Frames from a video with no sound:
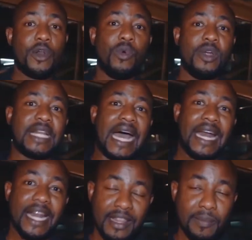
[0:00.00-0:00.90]
and what
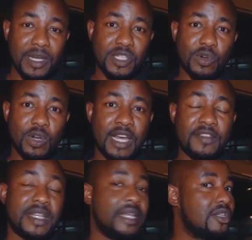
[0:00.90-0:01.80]
another person
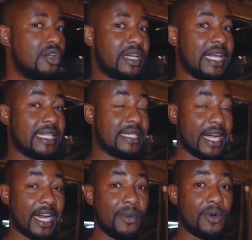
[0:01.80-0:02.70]
loves is not
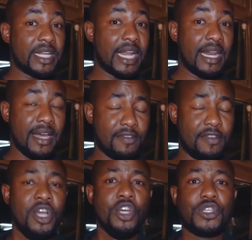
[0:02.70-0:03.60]
exactly what i love
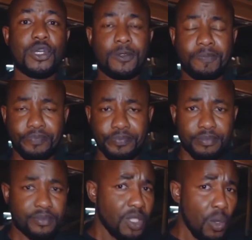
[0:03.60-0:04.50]
so
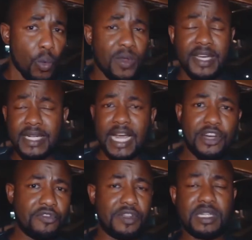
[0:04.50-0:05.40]
with that
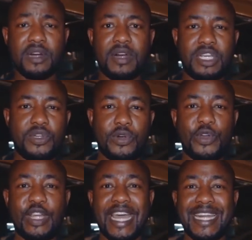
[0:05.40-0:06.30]
kind of interaction you
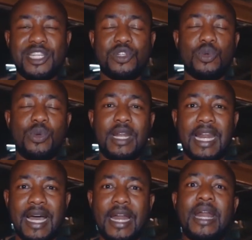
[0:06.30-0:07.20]
get to
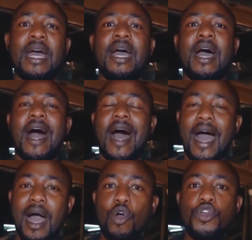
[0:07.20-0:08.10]
learn
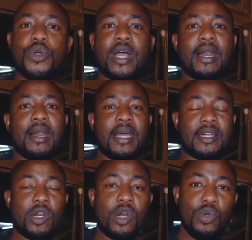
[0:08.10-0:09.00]
how you can
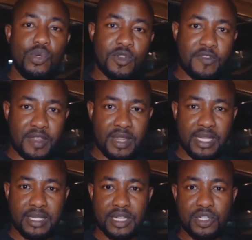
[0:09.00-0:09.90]
let loose of the
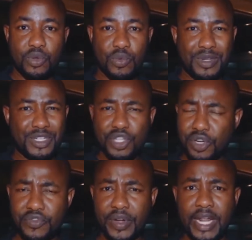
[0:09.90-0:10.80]
things that you
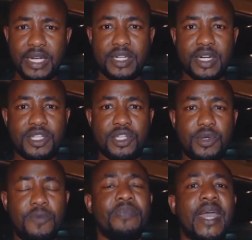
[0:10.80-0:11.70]
don't really interest
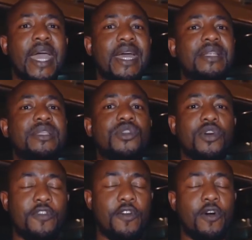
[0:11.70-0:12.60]
you and
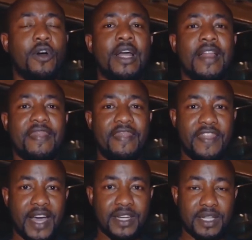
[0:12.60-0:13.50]
so forth
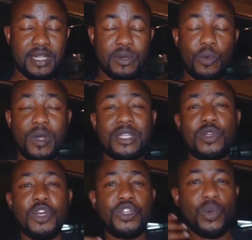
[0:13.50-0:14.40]
that's is
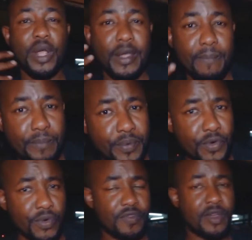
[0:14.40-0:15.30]
going to
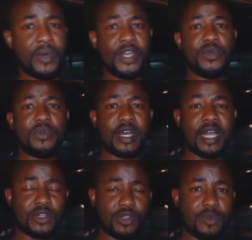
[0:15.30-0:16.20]
improve the way you
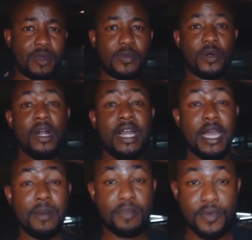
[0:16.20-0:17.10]
react with people,
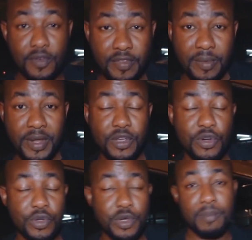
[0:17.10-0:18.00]
improve the way you
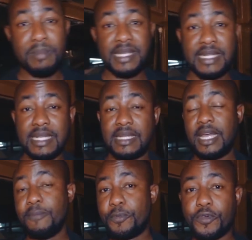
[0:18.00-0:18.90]
do your business,
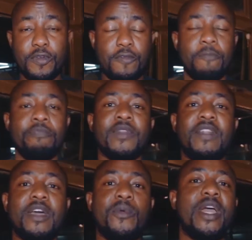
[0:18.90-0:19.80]
improve
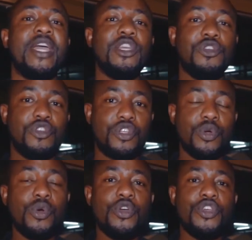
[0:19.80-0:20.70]
the way you
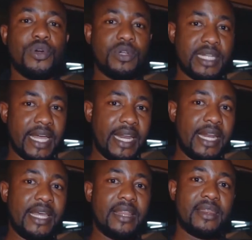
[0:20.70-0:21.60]
do your daily